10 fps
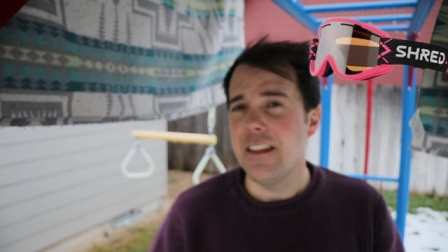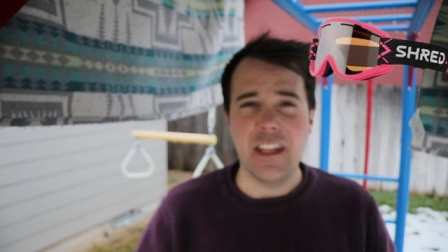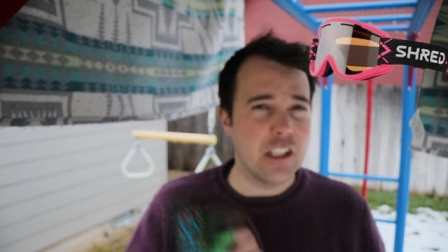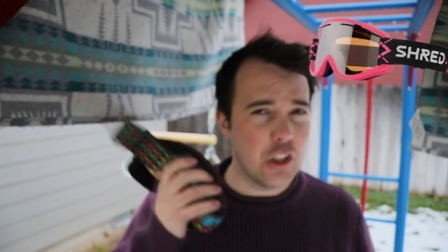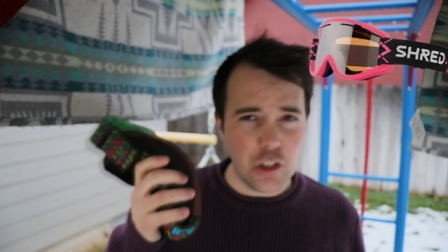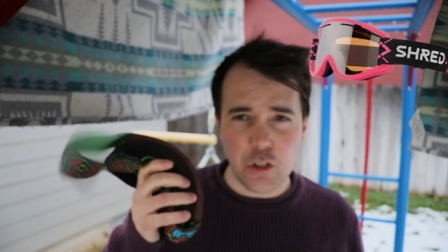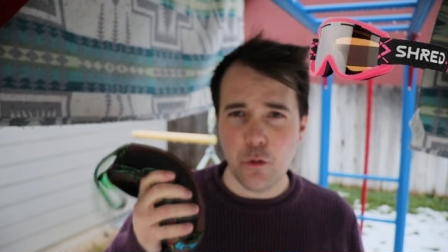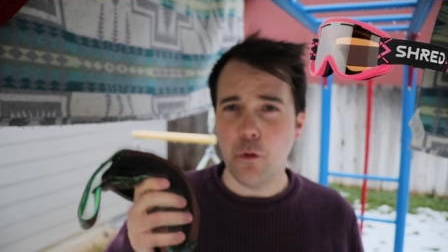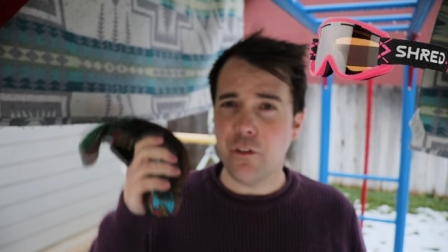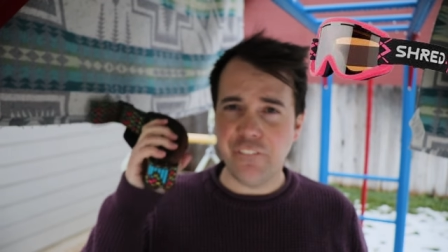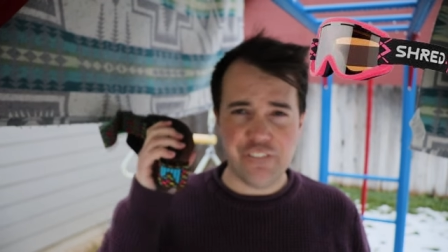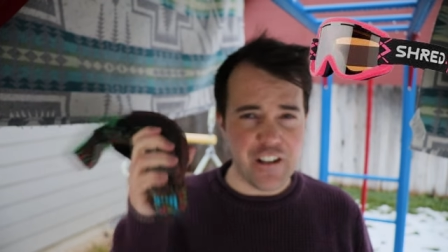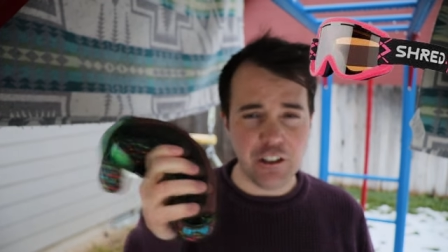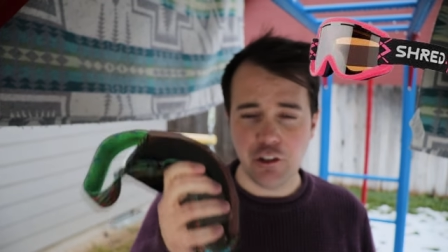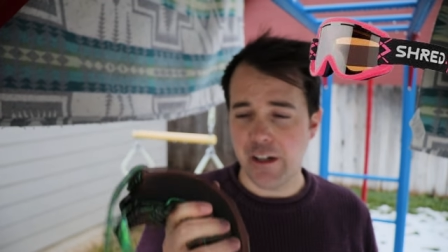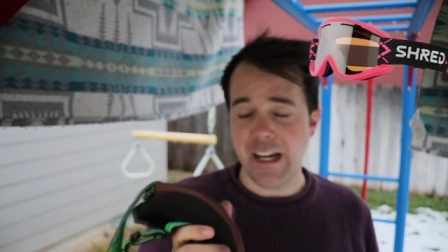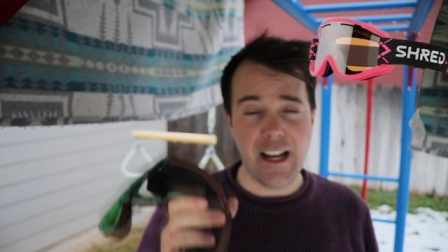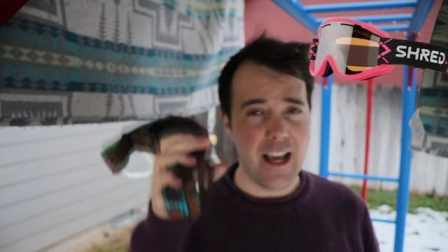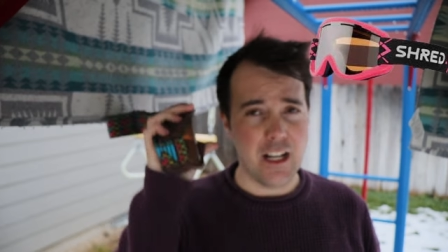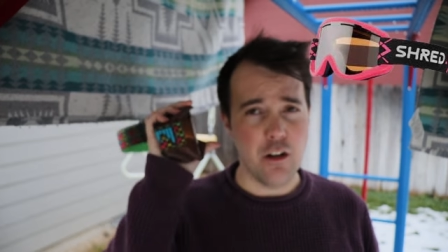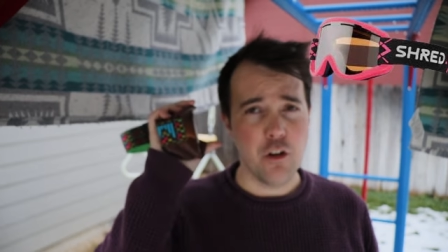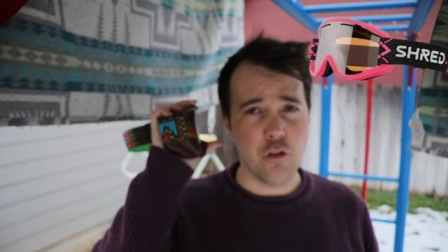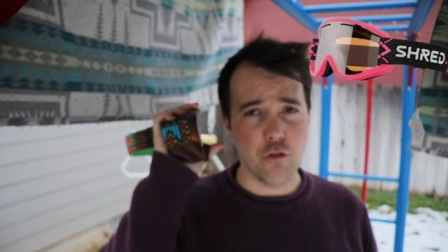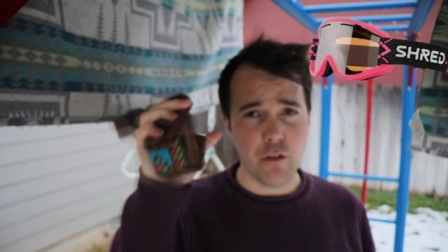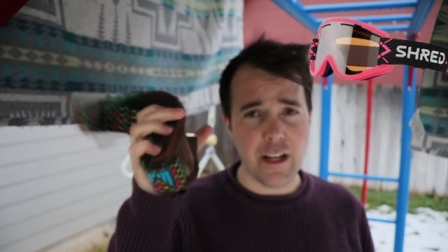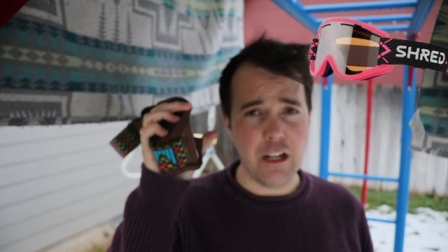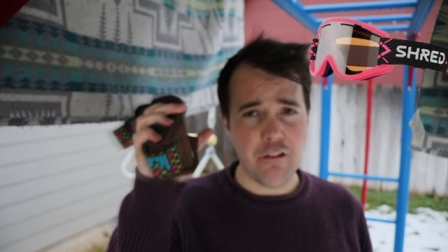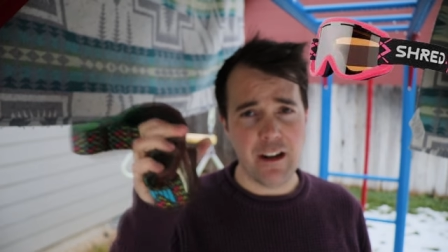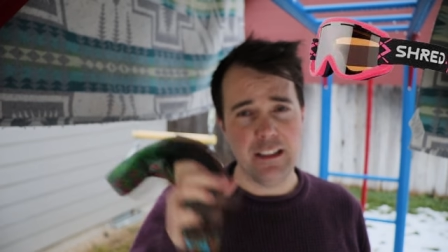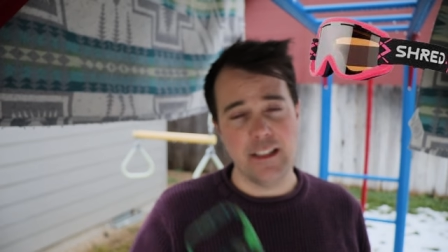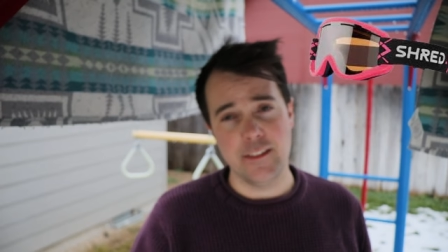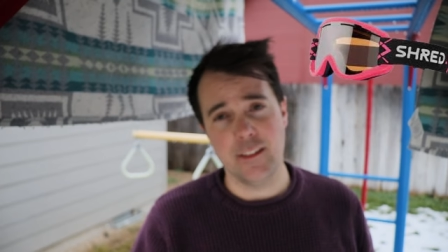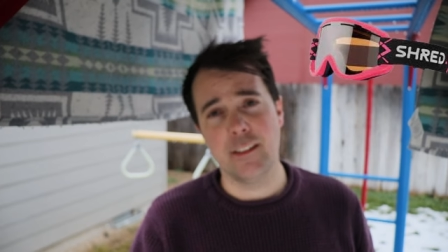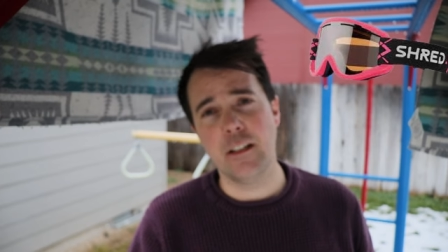they looked cool, felt great, and had great, great lenses.